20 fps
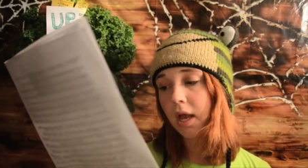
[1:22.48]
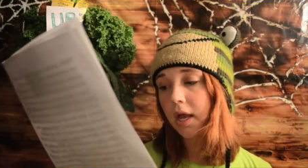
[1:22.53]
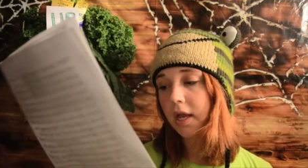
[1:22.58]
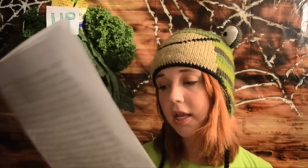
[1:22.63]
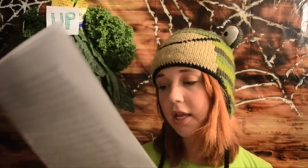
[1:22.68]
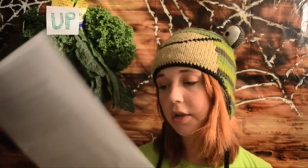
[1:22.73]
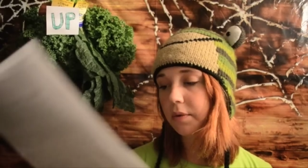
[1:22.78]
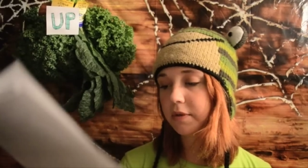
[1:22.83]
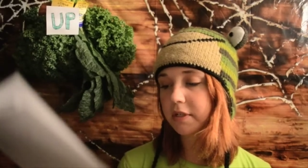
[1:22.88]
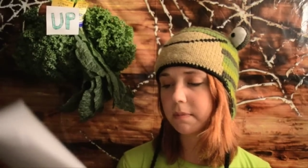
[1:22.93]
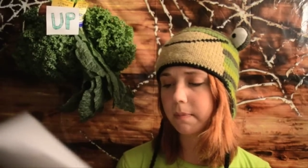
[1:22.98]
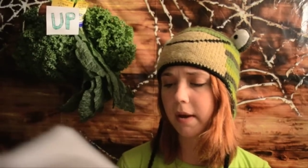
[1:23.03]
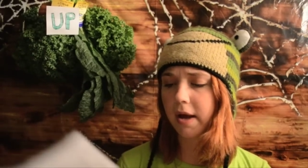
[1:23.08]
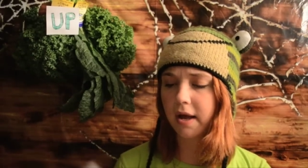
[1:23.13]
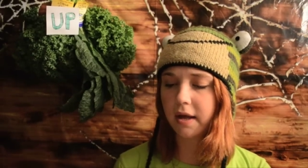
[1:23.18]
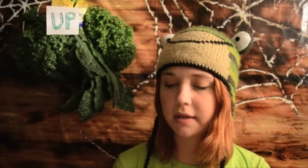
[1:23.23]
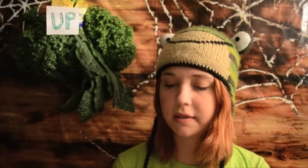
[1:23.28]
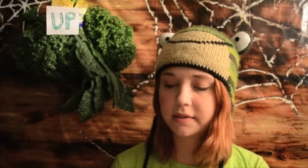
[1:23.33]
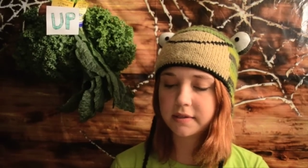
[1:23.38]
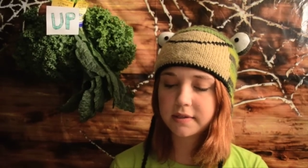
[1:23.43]
He
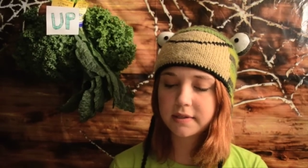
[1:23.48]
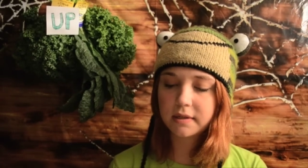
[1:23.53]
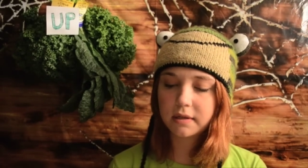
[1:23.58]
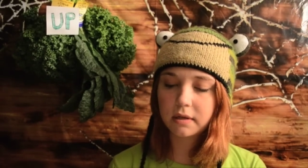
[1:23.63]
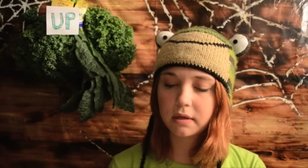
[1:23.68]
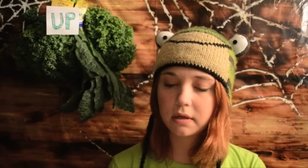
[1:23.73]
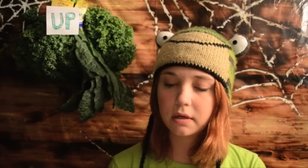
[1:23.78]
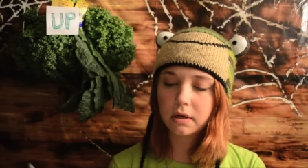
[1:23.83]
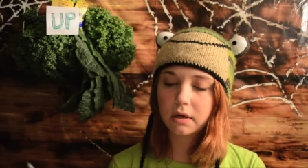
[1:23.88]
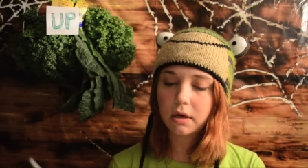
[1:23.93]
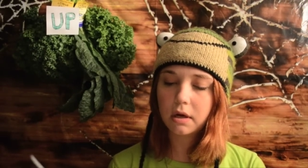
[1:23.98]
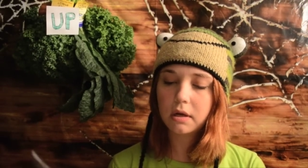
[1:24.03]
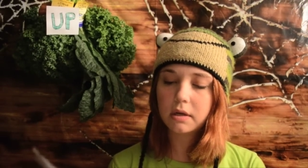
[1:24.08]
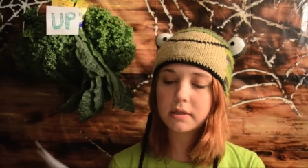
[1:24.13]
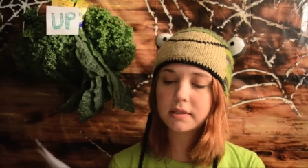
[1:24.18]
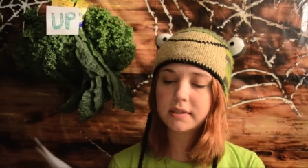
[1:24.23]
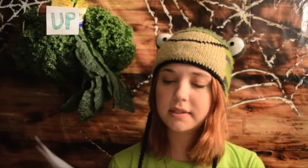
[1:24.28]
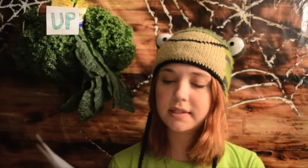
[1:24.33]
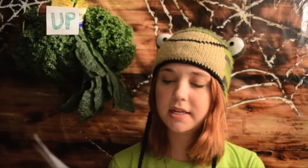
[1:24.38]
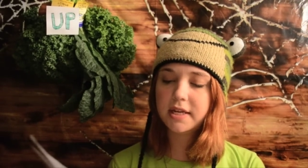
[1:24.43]
responds,
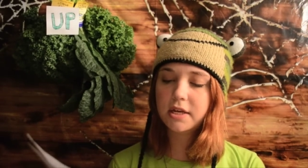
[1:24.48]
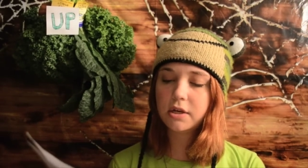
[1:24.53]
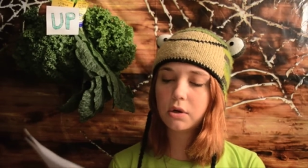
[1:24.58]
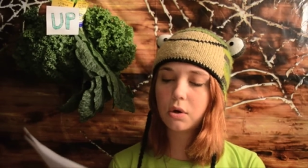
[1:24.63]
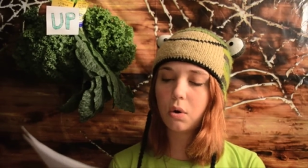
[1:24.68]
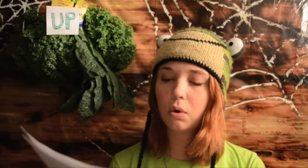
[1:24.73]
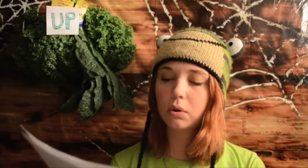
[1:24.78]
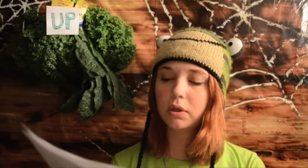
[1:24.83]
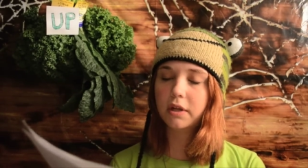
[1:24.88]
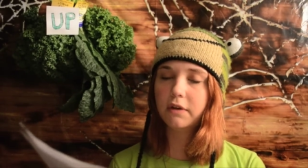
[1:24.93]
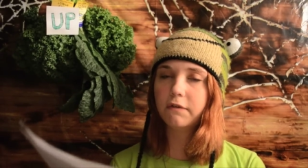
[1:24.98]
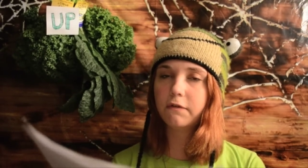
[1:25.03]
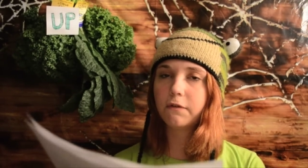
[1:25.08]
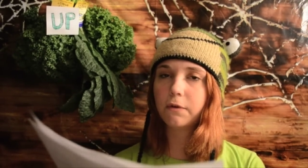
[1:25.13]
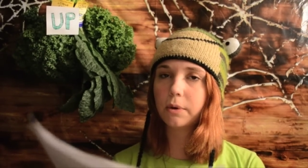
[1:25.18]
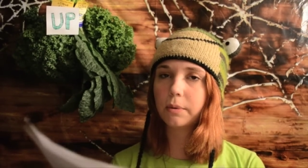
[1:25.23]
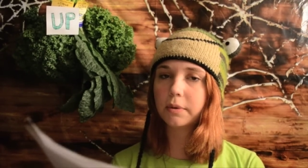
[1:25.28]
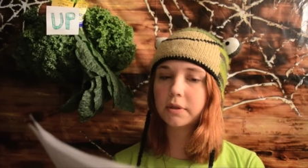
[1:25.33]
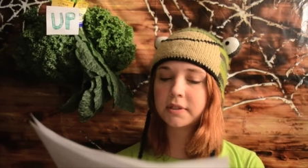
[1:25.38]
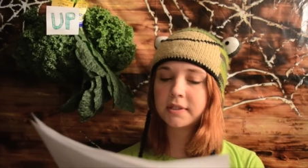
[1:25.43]
C colon
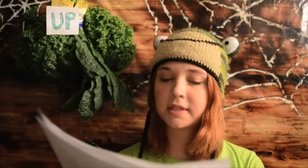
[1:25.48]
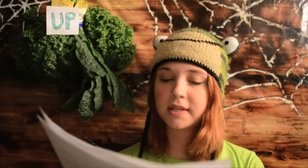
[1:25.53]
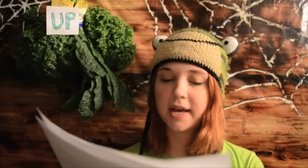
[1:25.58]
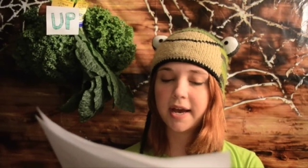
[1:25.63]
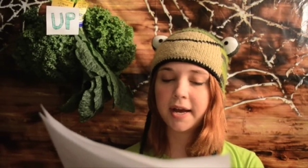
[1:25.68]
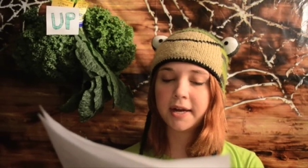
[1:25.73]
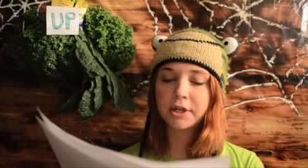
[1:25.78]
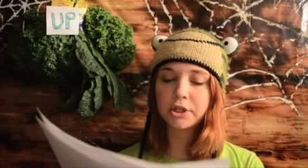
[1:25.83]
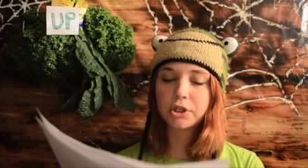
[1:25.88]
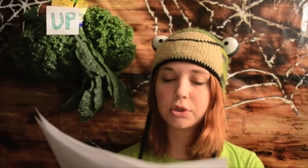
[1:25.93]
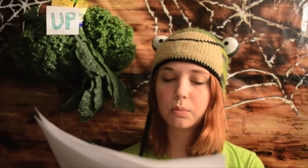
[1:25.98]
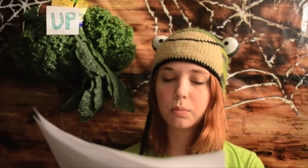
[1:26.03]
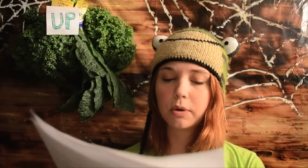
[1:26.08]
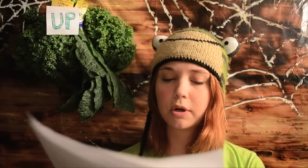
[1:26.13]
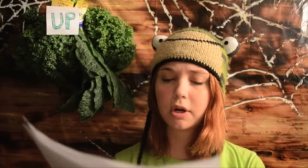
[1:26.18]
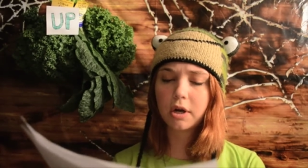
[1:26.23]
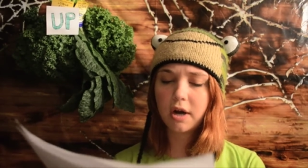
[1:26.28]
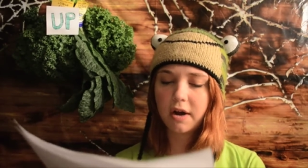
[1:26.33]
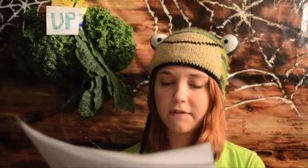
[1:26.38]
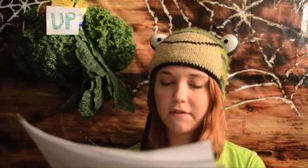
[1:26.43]
forward slash
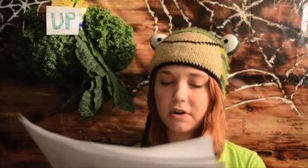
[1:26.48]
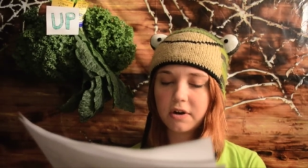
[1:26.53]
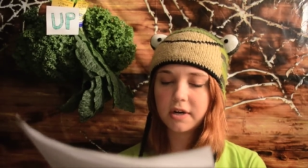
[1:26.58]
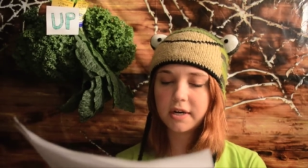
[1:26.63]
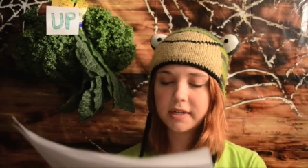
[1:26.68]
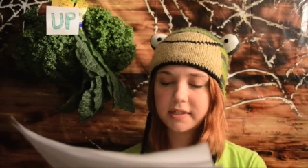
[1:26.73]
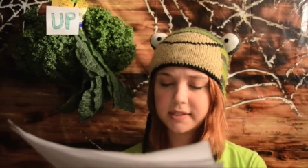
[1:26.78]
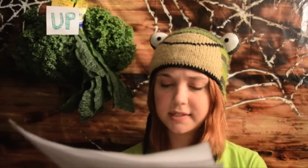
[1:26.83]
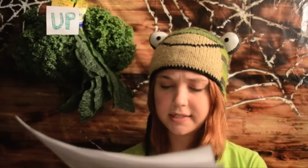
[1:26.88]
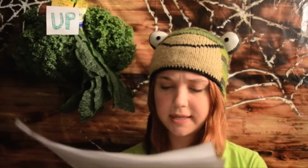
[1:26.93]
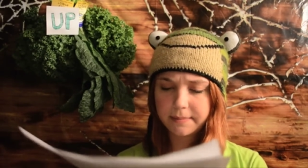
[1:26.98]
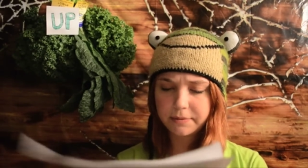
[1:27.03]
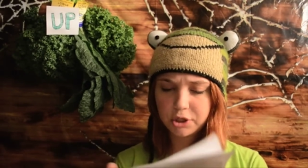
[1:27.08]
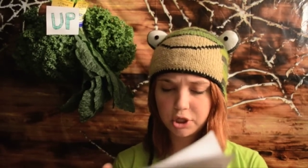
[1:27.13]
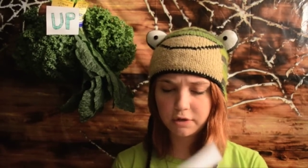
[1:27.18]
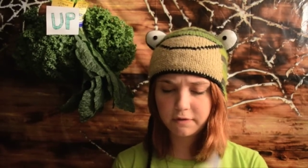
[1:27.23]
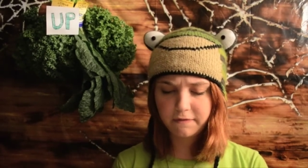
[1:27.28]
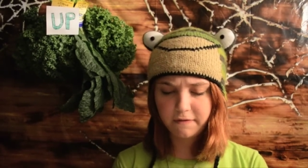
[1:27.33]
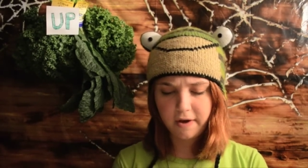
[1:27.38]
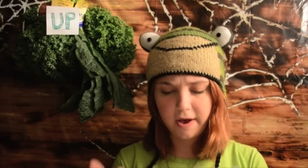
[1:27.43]
recover
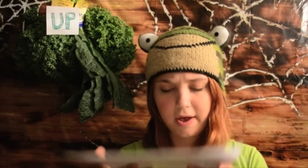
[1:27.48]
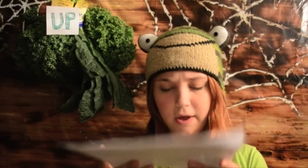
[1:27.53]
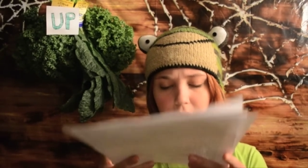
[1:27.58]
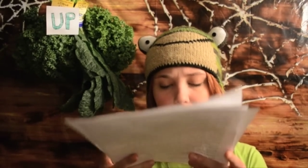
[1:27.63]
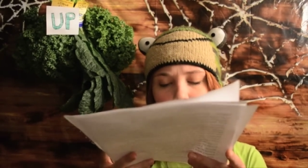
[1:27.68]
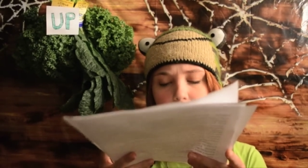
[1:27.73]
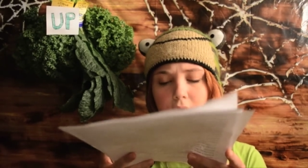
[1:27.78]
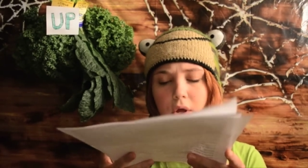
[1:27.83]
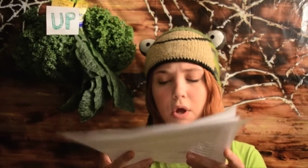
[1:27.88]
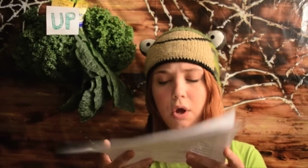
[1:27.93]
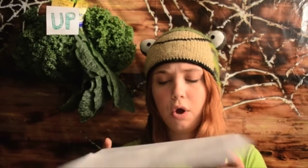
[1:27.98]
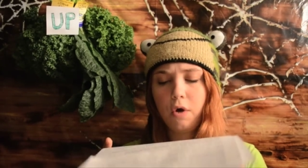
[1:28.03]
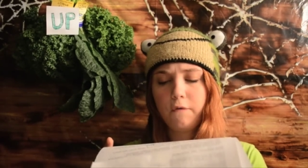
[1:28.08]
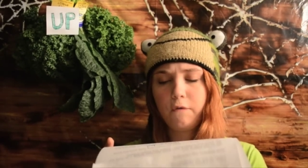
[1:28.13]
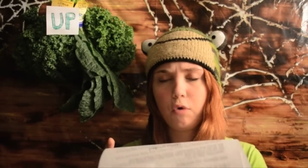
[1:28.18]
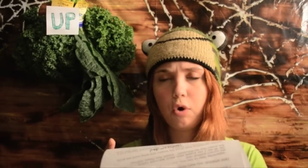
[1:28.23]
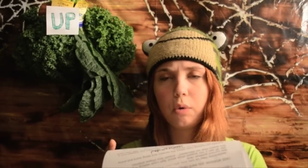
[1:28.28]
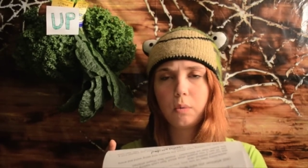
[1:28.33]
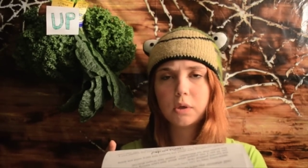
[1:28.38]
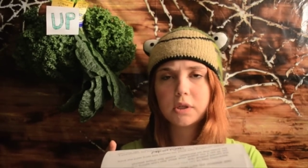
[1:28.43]
inception file
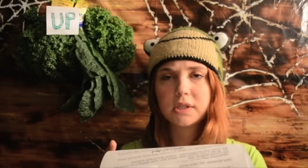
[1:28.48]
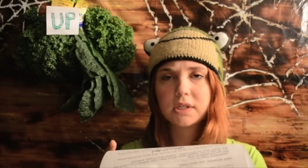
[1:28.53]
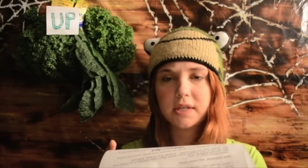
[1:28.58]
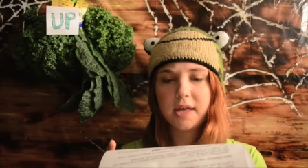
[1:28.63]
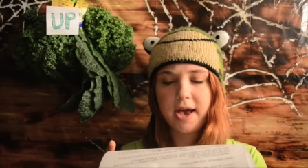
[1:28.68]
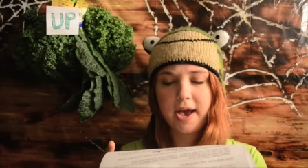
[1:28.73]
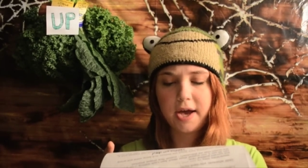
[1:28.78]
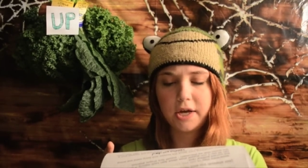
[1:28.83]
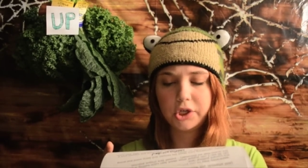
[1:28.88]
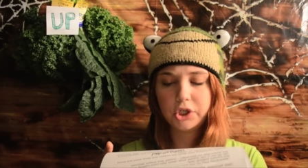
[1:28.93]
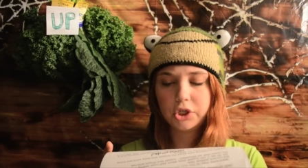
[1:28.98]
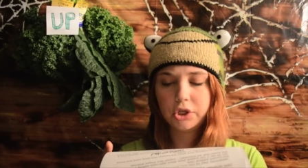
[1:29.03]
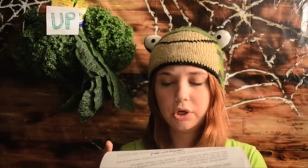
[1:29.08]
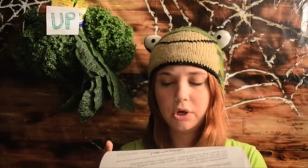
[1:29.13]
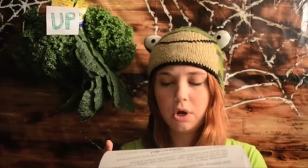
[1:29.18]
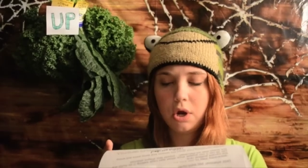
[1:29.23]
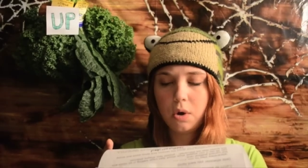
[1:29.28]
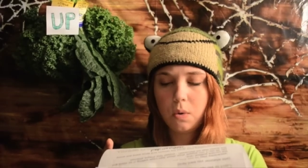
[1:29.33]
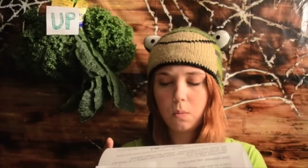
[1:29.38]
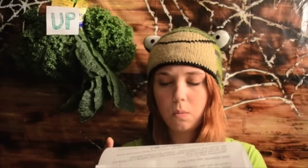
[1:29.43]
forward slash
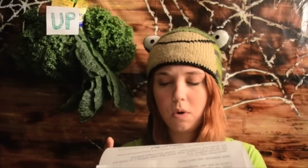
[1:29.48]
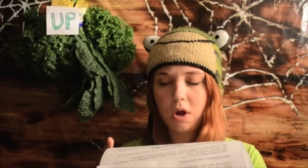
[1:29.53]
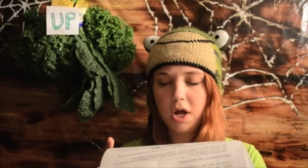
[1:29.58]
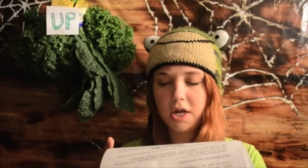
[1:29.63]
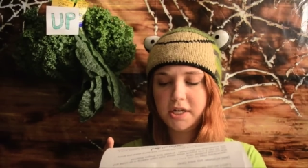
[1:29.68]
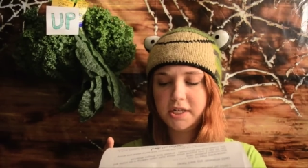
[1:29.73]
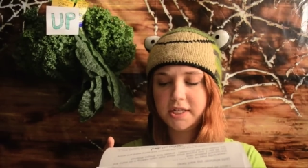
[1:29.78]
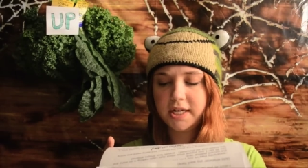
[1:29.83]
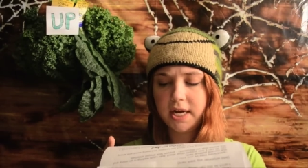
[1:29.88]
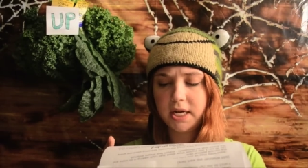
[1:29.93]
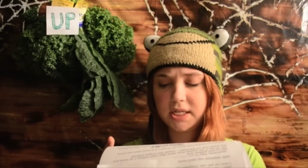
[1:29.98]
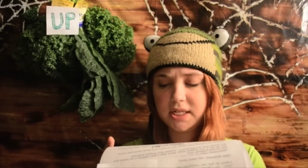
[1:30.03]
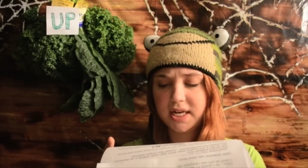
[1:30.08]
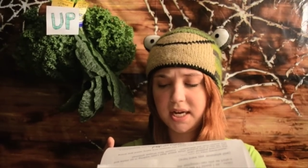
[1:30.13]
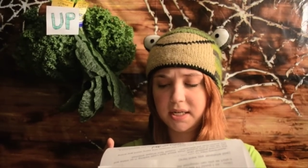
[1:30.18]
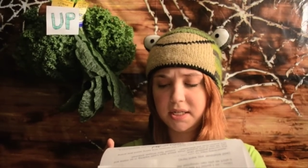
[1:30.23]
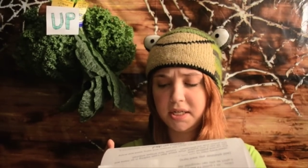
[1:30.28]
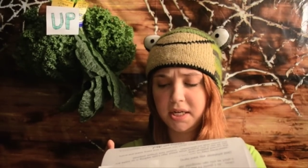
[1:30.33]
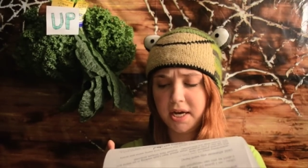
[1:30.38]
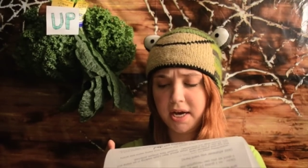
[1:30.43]
run dot
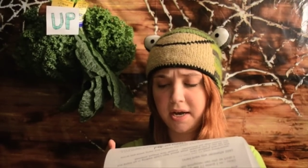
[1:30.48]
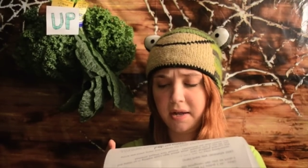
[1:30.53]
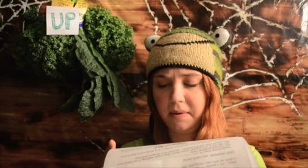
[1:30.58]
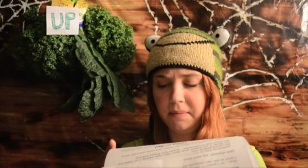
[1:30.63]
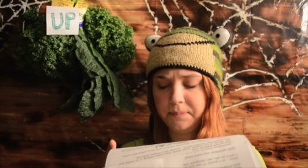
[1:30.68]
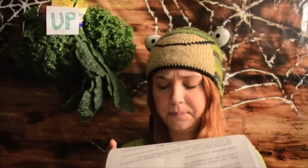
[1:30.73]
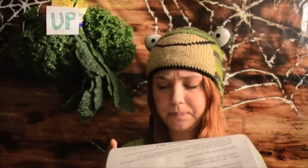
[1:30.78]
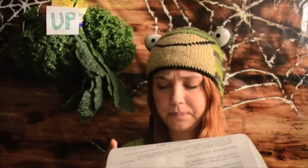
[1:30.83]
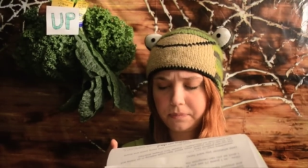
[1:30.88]
dot dot